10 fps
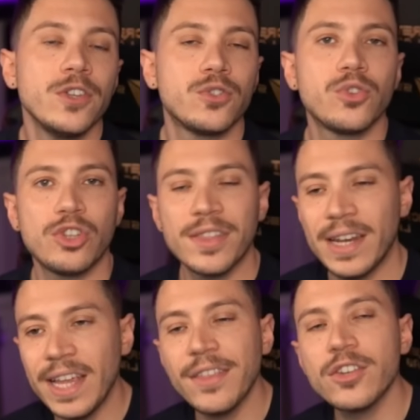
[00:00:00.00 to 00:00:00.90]
So check the
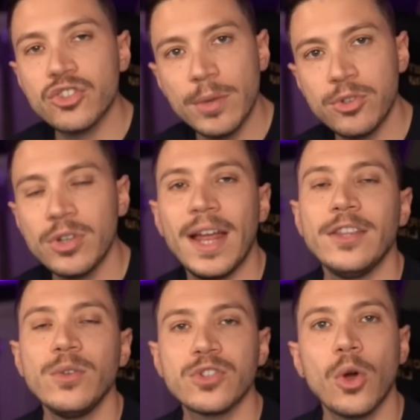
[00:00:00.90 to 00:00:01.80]
link in the description and
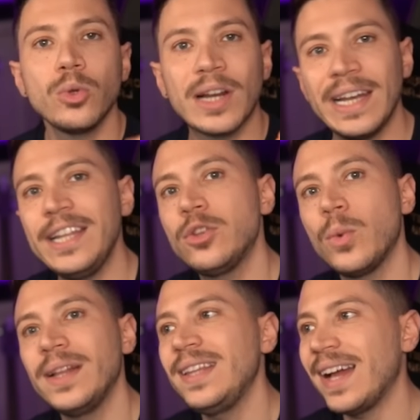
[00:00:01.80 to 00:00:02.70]
use code
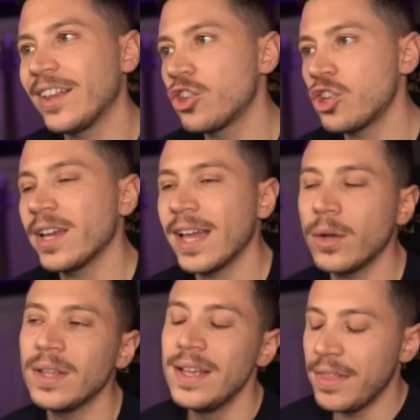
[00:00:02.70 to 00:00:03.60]
CLEAN20 at
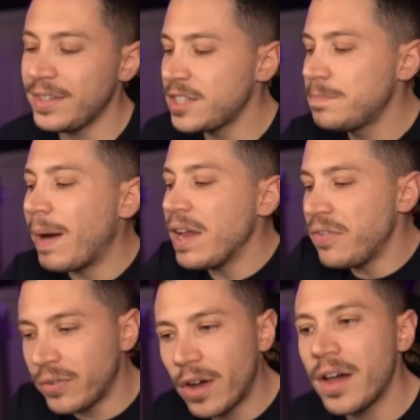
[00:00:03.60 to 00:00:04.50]
checkout. This is by
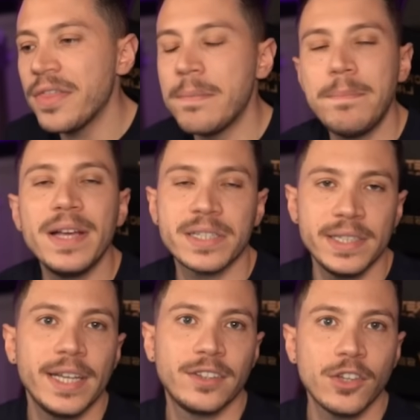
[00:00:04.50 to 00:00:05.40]
far the best clean
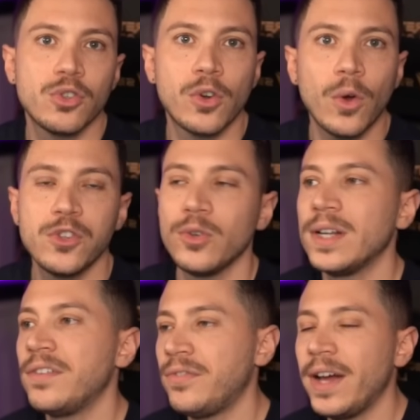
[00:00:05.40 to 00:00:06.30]
architecture course you're
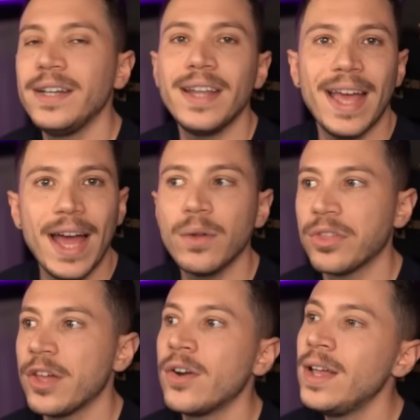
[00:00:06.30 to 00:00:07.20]
gonna find out
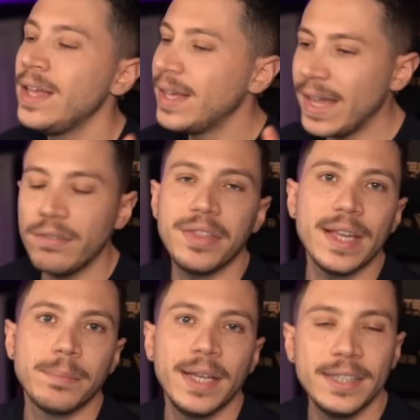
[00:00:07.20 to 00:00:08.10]
there everything
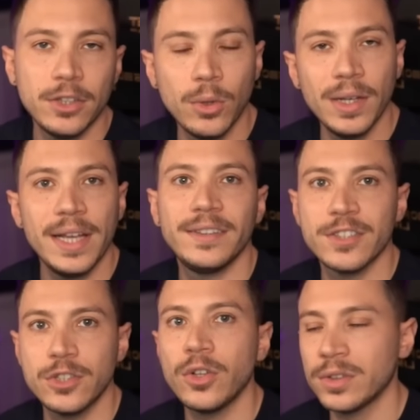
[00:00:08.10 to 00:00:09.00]
updated to
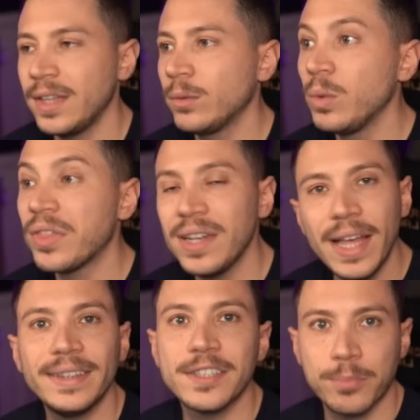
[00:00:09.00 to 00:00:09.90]
latest.net with
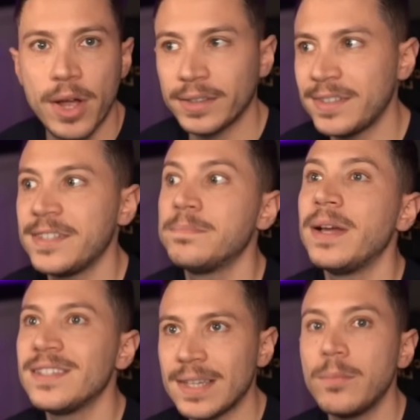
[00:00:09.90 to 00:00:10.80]
latest practices by
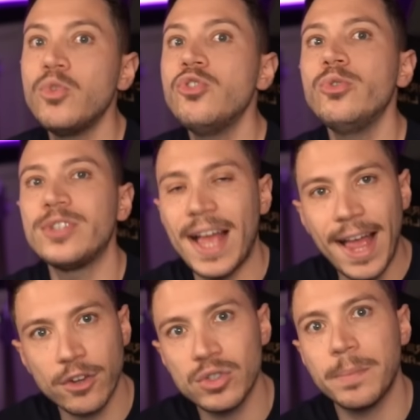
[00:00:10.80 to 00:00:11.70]
someone who's
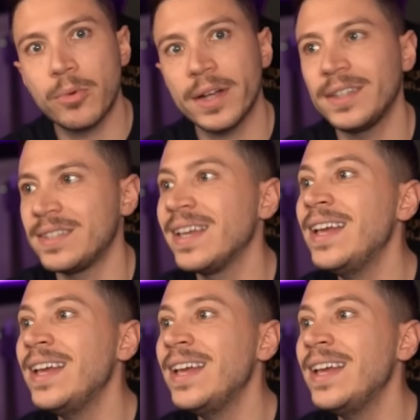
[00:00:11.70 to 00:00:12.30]
actually practicing